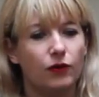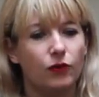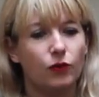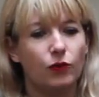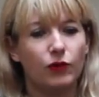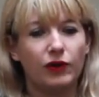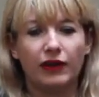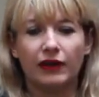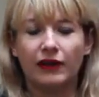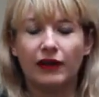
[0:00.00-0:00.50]

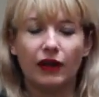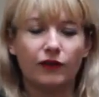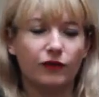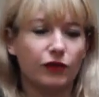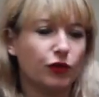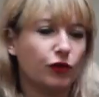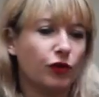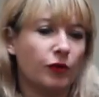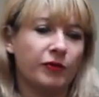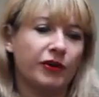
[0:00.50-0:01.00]
in kind of
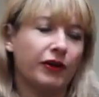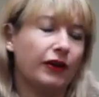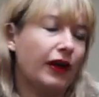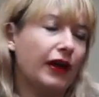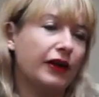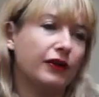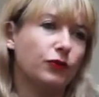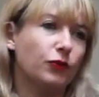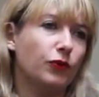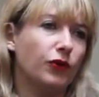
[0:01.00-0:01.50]
a criminal
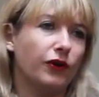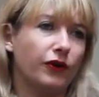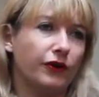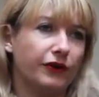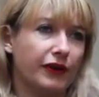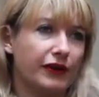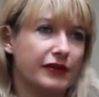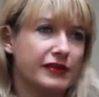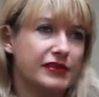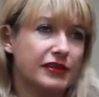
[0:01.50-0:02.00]

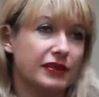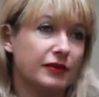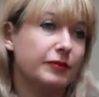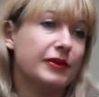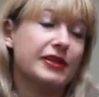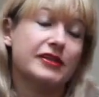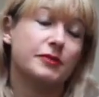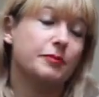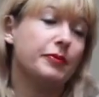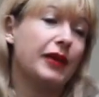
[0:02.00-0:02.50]
underworld, and it's
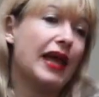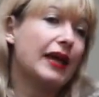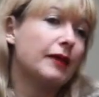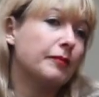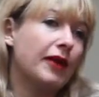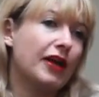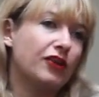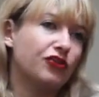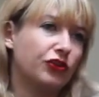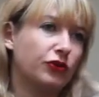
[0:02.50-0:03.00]
a black
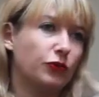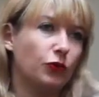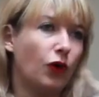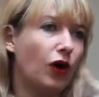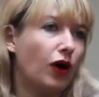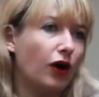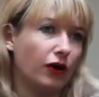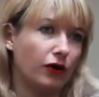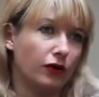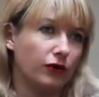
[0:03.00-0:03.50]
magic
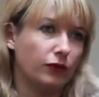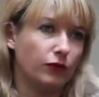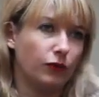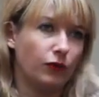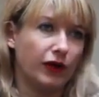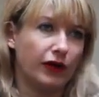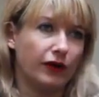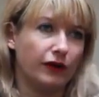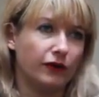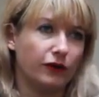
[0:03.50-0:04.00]
noir
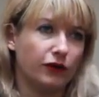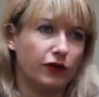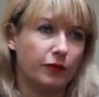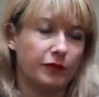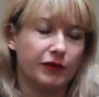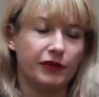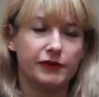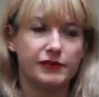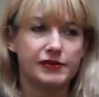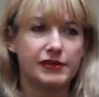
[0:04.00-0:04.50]
where
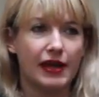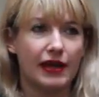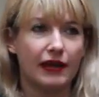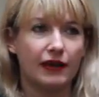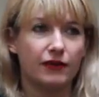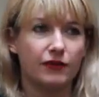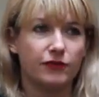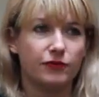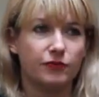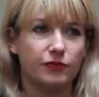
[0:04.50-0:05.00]
criminals
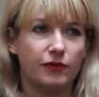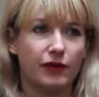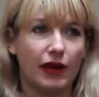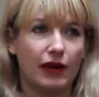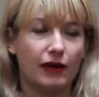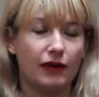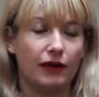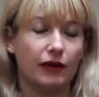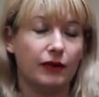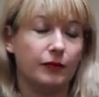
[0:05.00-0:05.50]
have
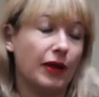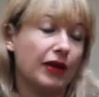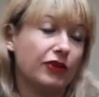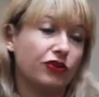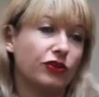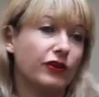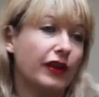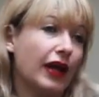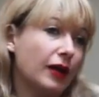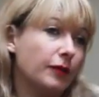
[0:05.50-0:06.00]

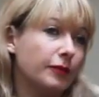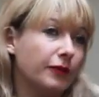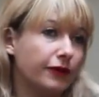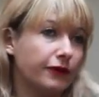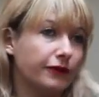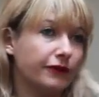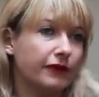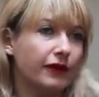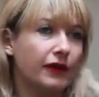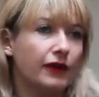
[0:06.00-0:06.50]
magical
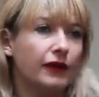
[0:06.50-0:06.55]
animals.